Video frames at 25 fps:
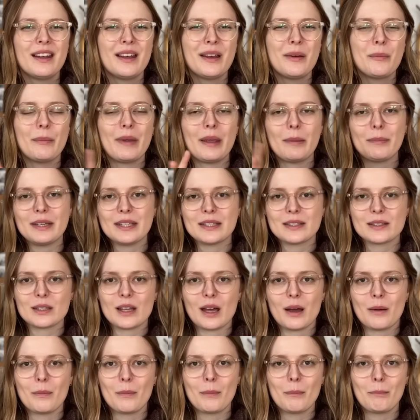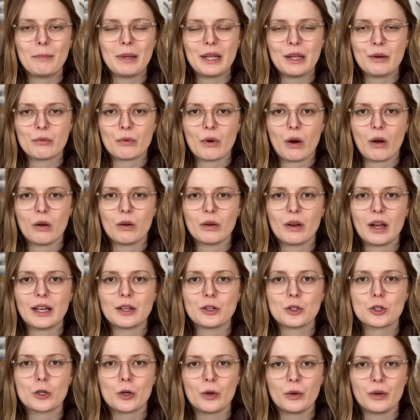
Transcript: maybe some B-roll and show